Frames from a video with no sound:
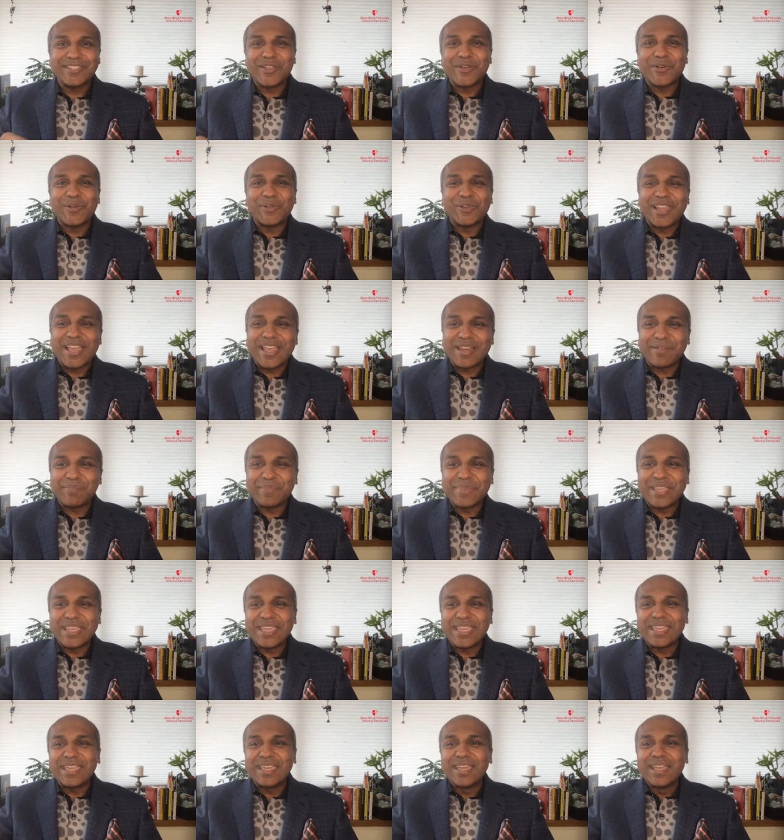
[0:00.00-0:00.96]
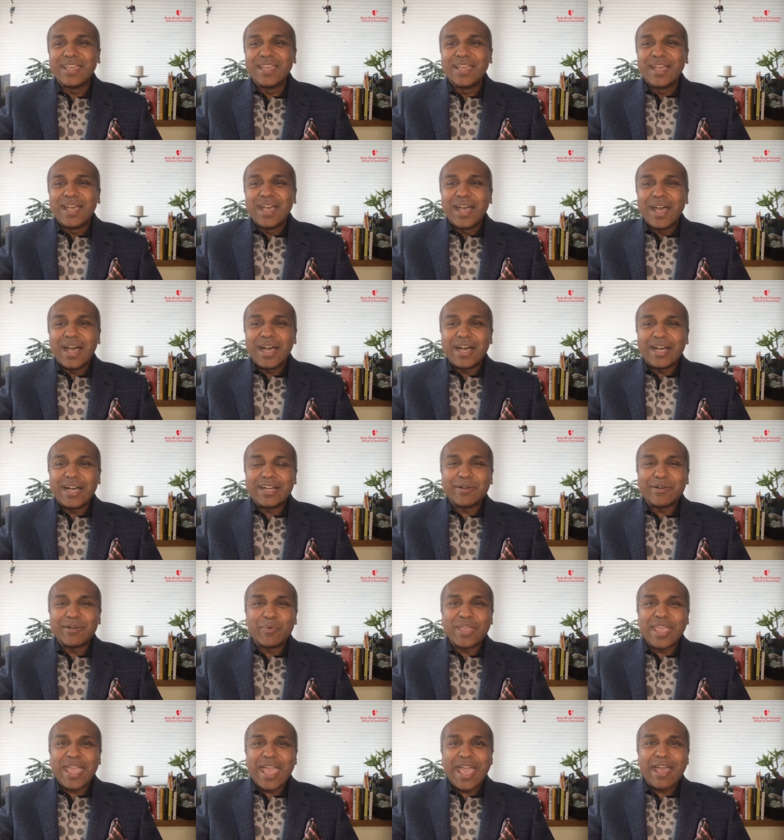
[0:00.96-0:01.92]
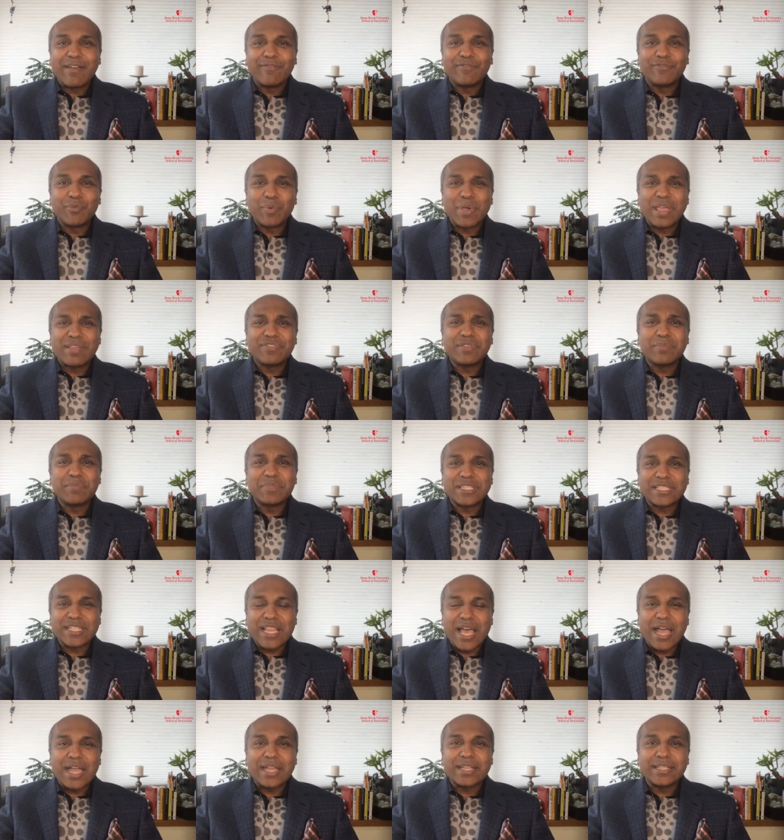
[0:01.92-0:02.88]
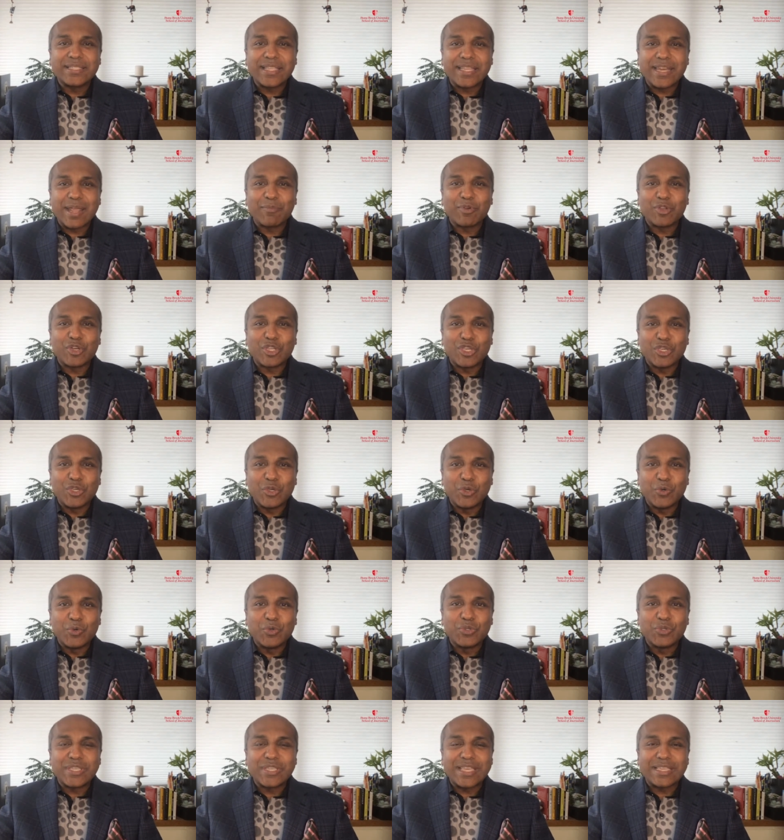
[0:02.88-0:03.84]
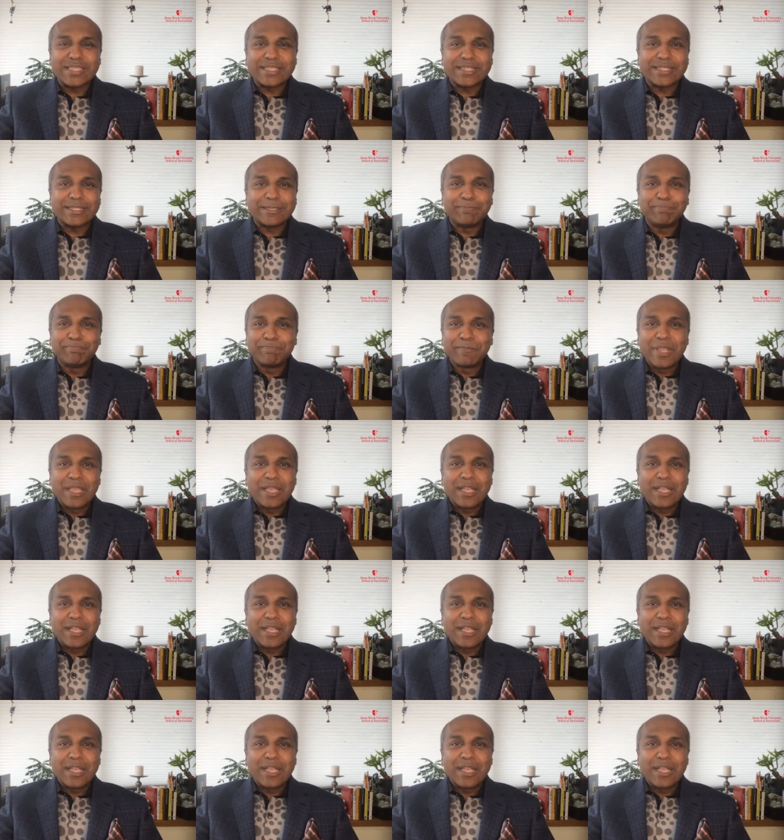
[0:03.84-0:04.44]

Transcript: So let me, we have some slides that I'm going to use as a